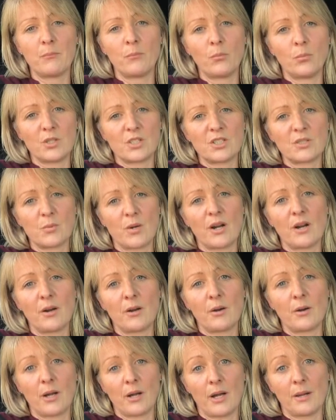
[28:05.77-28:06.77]
which is
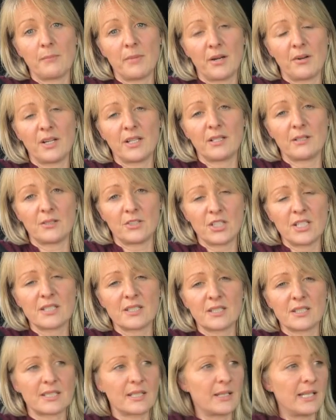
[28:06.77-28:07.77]
where I married
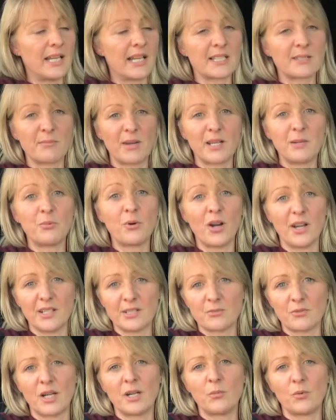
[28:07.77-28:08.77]
Jesus. He has many
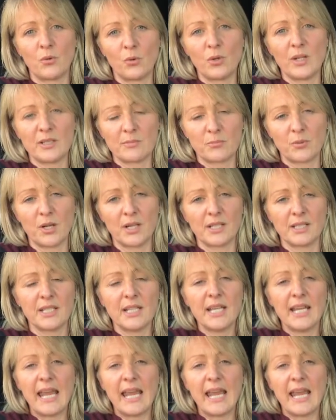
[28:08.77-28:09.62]
brides, right? We're all his bride.